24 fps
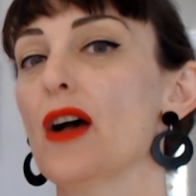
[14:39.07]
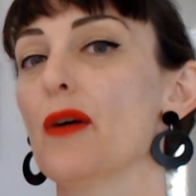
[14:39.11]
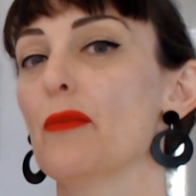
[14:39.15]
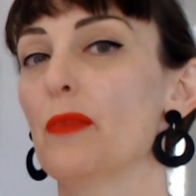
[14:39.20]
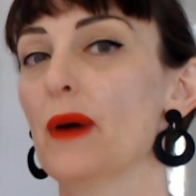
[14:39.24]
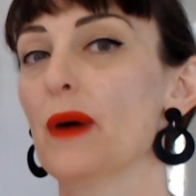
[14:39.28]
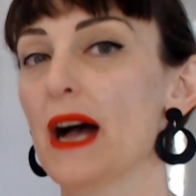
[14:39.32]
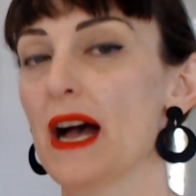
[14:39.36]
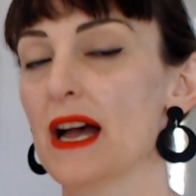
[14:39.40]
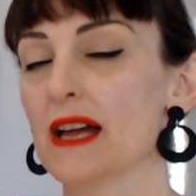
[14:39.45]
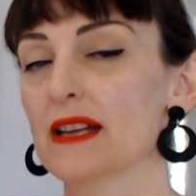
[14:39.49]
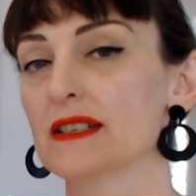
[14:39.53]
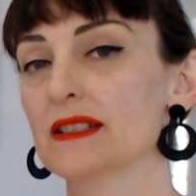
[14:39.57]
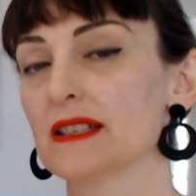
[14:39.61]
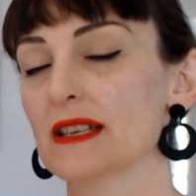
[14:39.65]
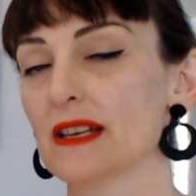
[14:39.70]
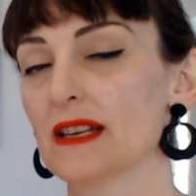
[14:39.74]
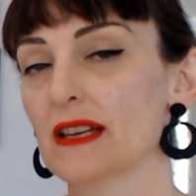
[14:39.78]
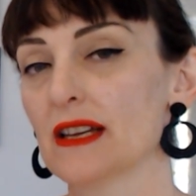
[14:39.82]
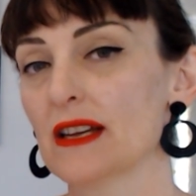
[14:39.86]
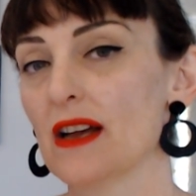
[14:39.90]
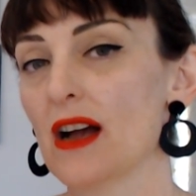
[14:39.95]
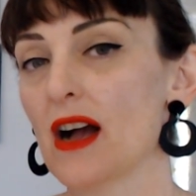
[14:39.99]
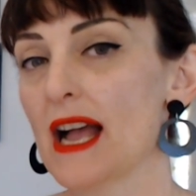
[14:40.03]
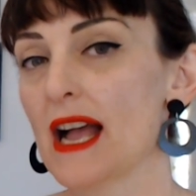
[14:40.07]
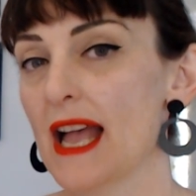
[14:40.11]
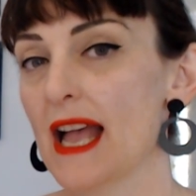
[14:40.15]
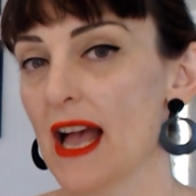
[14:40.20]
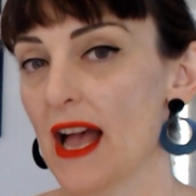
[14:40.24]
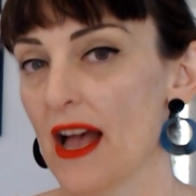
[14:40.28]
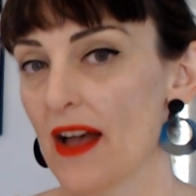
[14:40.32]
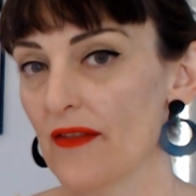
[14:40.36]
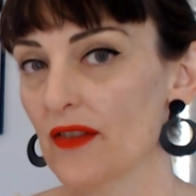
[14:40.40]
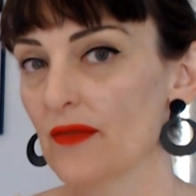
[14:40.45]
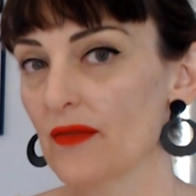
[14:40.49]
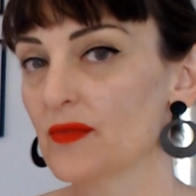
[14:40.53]
But I
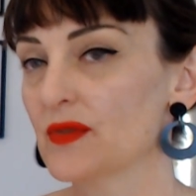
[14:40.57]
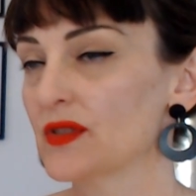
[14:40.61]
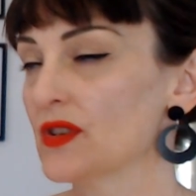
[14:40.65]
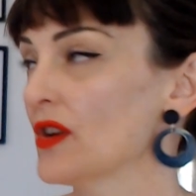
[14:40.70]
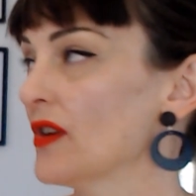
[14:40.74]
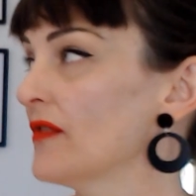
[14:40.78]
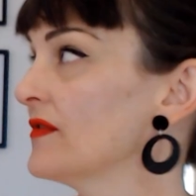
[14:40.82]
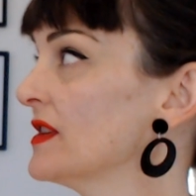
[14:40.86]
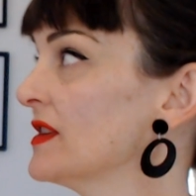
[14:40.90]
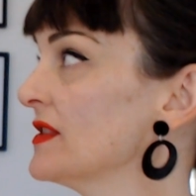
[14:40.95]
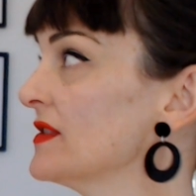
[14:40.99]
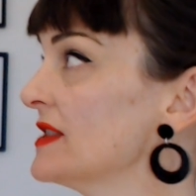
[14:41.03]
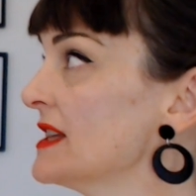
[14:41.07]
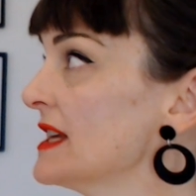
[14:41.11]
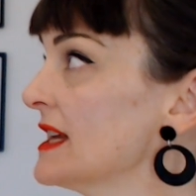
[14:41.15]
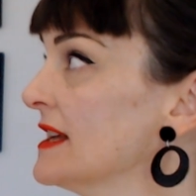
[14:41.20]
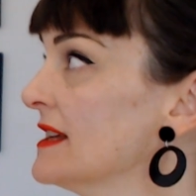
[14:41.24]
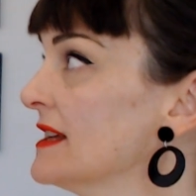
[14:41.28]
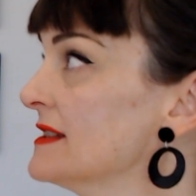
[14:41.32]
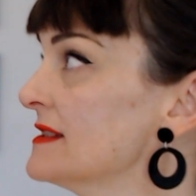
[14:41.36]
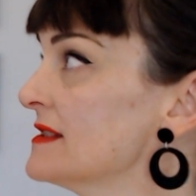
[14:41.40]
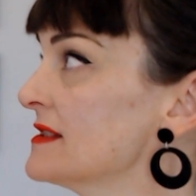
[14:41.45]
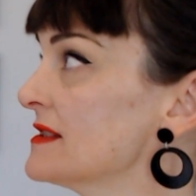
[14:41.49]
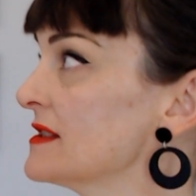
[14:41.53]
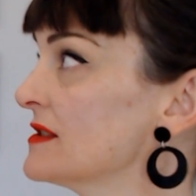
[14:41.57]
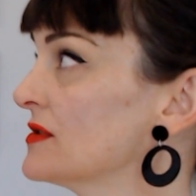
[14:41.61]
have observed that these